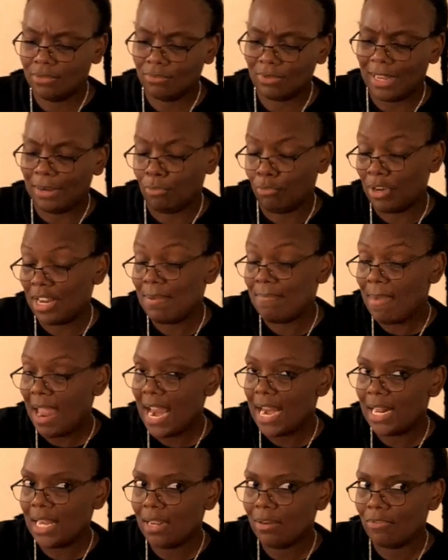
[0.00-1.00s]
like
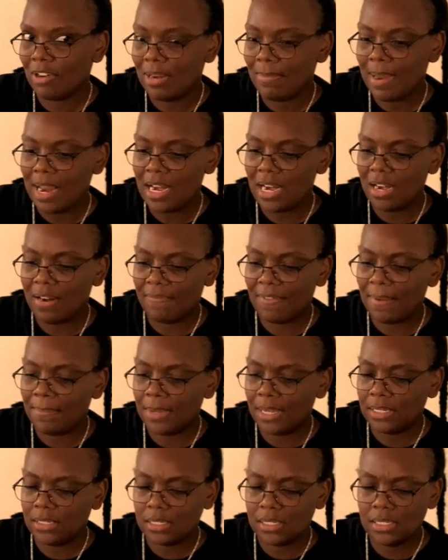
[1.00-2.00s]
remade it, remade it, if that
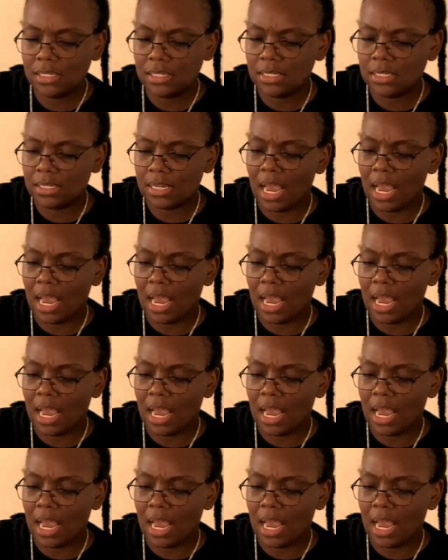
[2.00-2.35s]
makes sense.